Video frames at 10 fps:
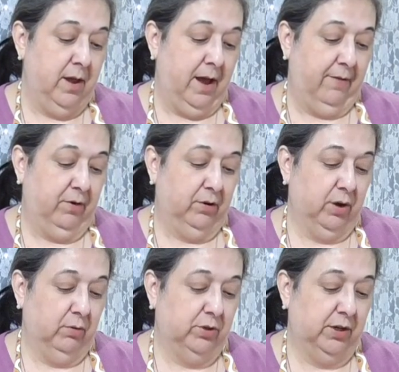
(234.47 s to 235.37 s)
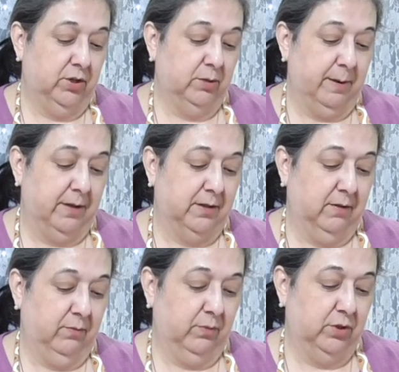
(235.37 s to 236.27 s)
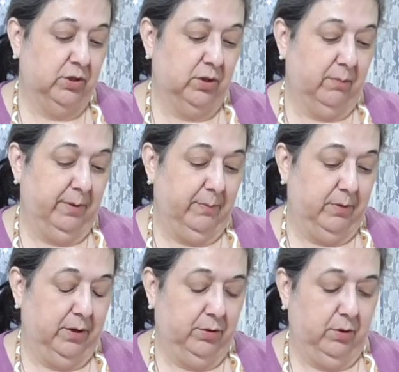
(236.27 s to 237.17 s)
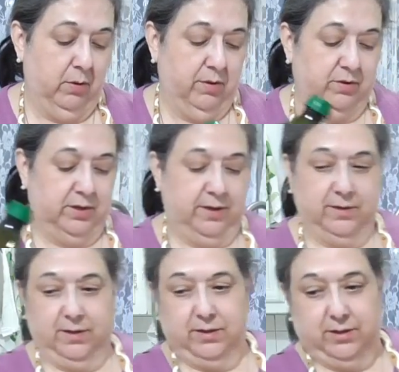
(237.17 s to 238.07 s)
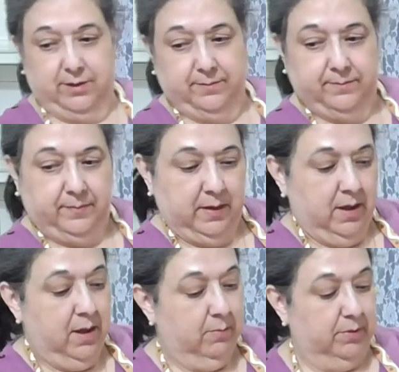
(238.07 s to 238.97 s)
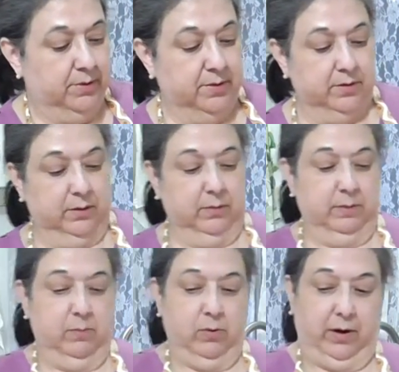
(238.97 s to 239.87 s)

I cooked a whole chicken just by itself with just salt and pepper, no other seasonings in it. But this is a little bit more